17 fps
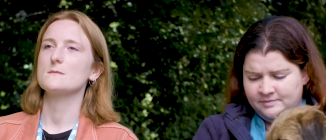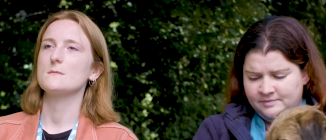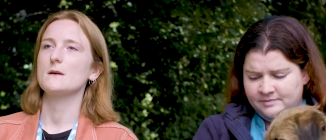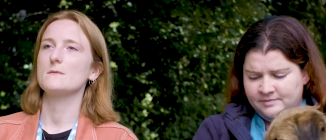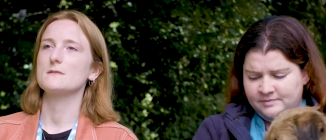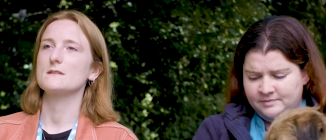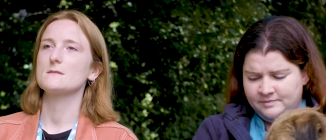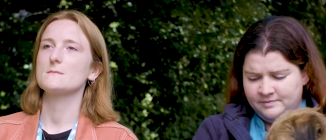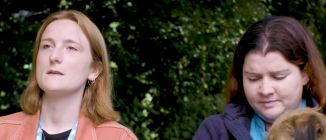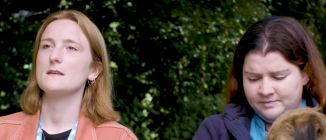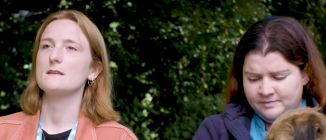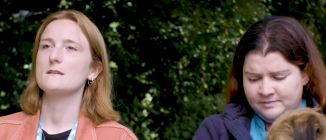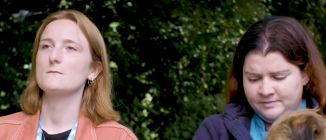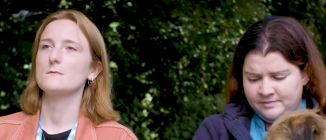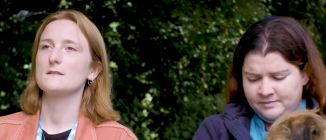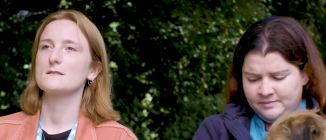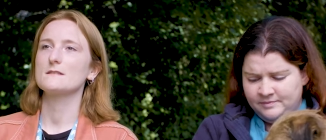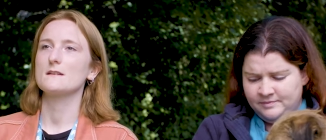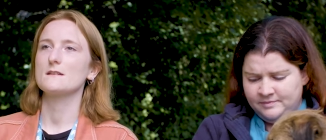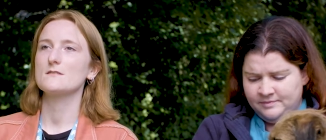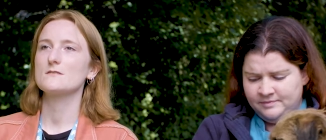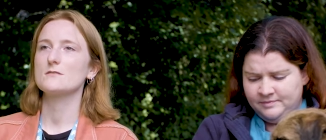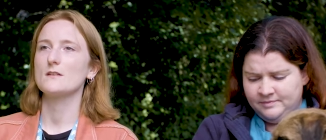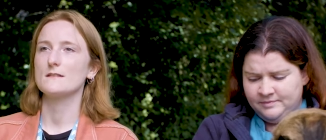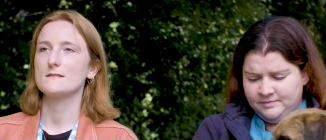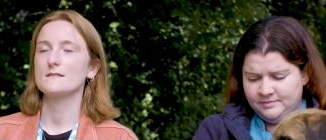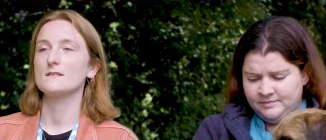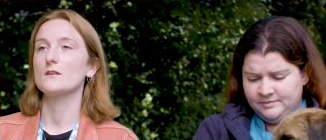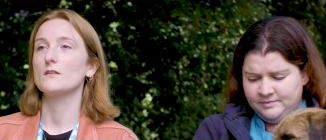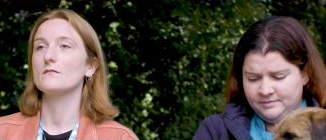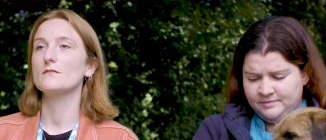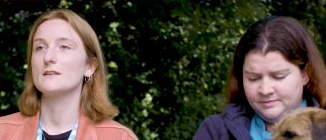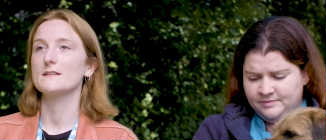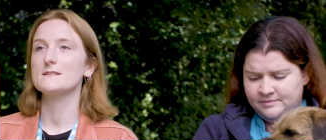Speaker 1: to be able to speak with such trust and
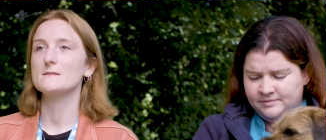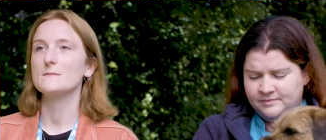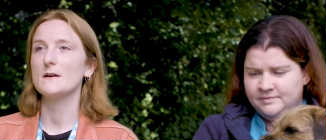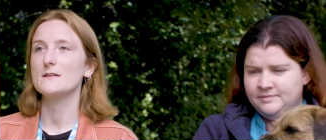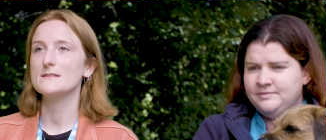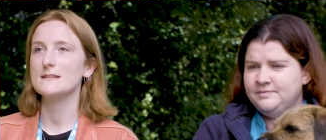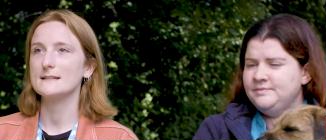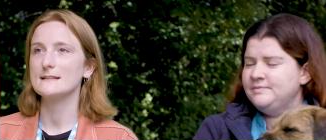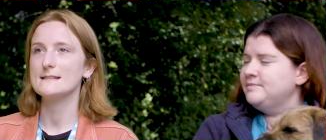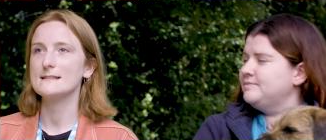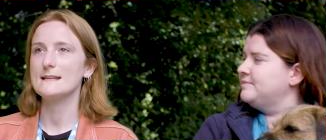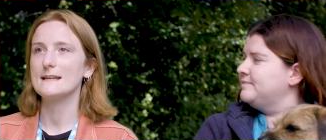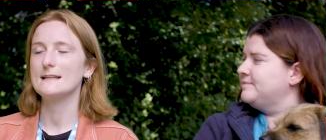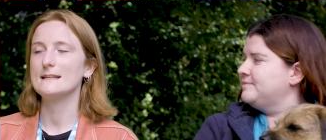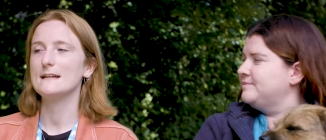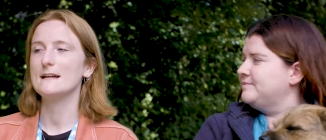confidence about dignity.